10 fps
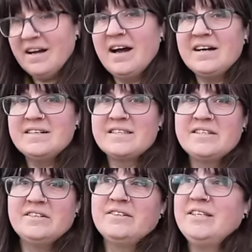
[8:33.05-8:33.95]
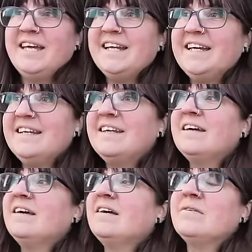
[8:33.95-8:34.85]
uh, still gated,
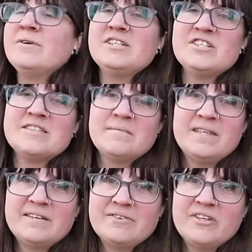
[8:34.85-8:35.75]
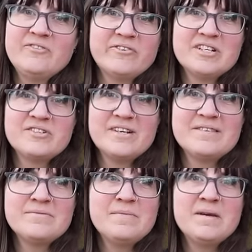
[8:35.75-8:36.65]
which is something that really
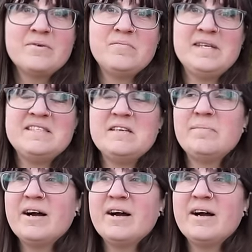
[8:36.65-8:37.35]
frustrates me with BC